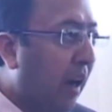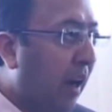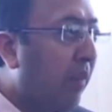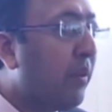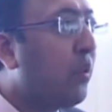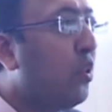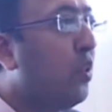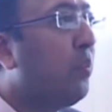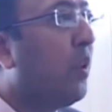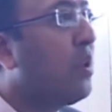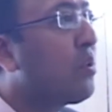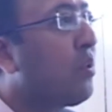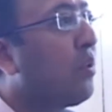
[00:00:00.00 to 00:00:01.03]
Our group
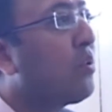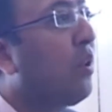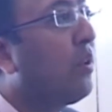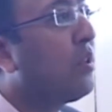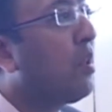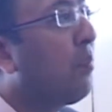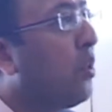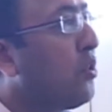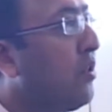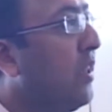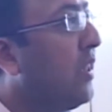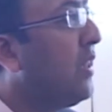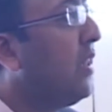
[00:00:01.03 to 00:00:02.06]
also saw this
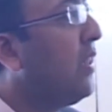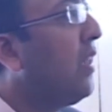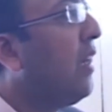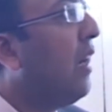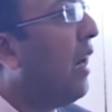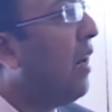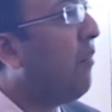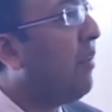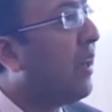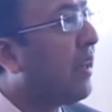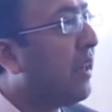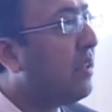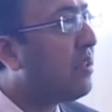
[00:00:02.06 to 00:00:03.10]
opportunity and we
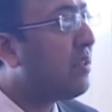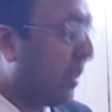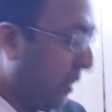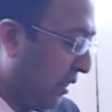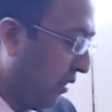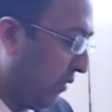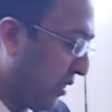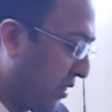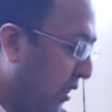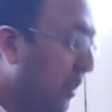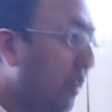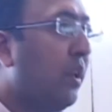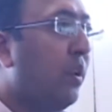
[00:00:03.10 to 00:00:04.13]
again started
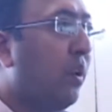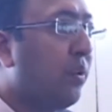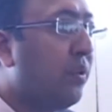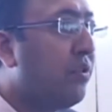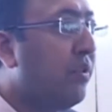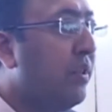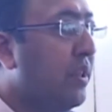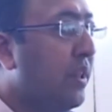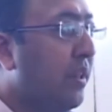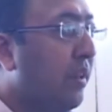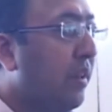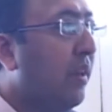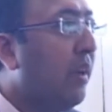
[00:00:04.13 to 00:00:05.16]
investing in the Northeast
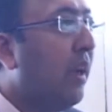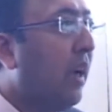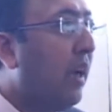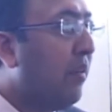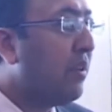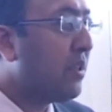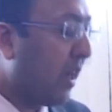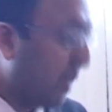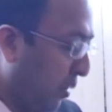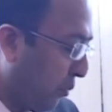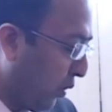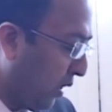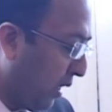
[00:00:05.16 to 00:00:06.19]
region, and we
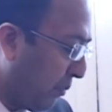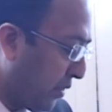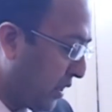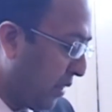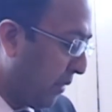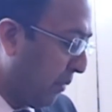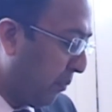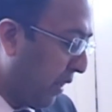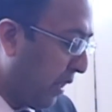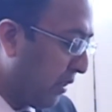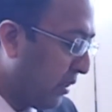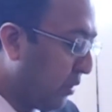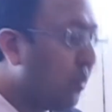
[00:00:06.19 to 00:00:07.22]
started putting up a cement
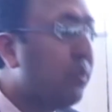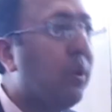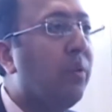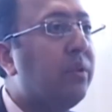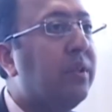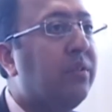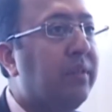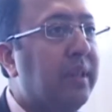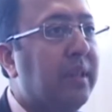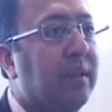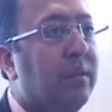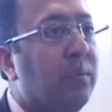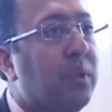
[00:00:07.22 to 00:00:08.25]
plant in 2003,
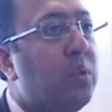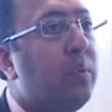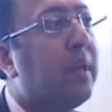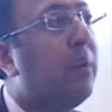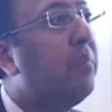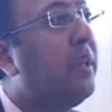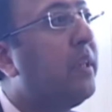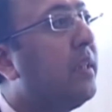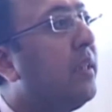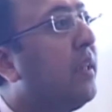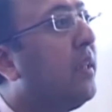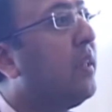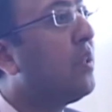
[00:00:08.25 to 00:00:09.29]
which we completed
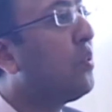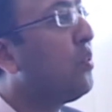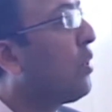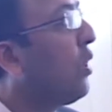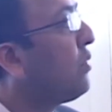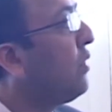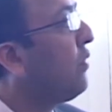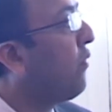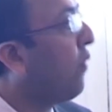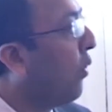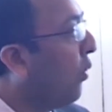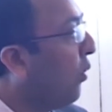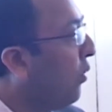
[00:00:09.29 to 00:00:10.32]
in the year
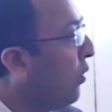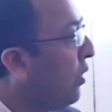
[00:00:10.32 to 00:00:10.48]
2004.